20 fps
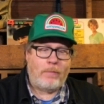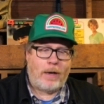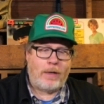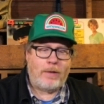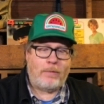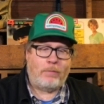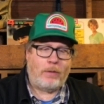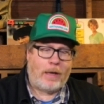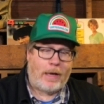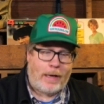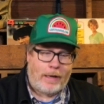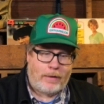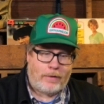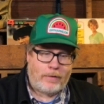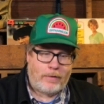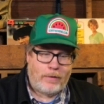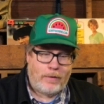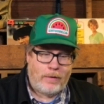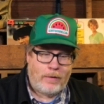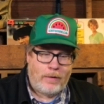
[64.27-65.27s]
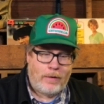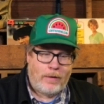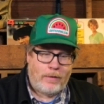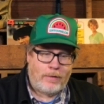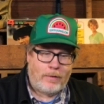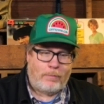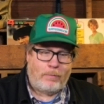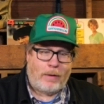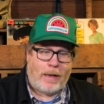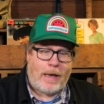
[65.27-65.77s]
by the blight,
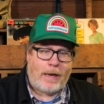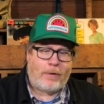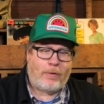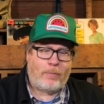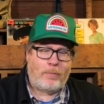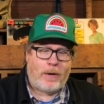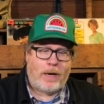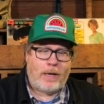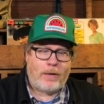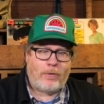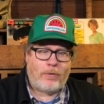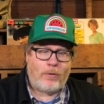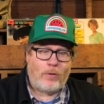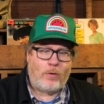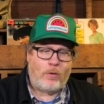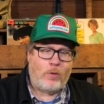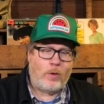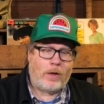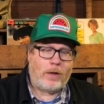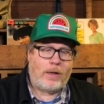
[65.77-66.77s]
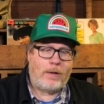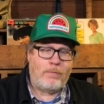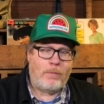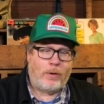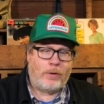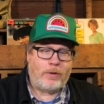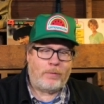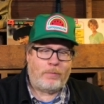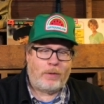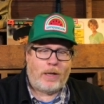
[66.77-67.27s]
the black spot so quickly
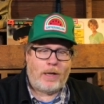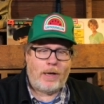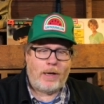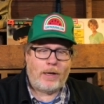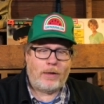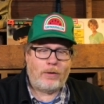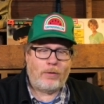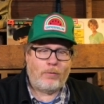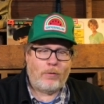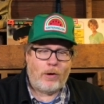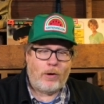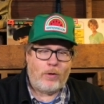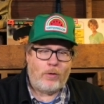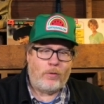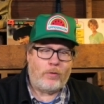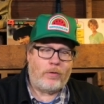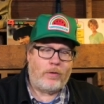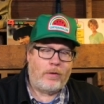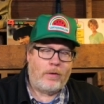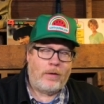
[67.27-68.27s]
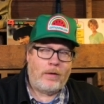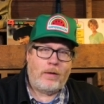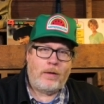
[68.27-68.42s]
multiplying in the rose.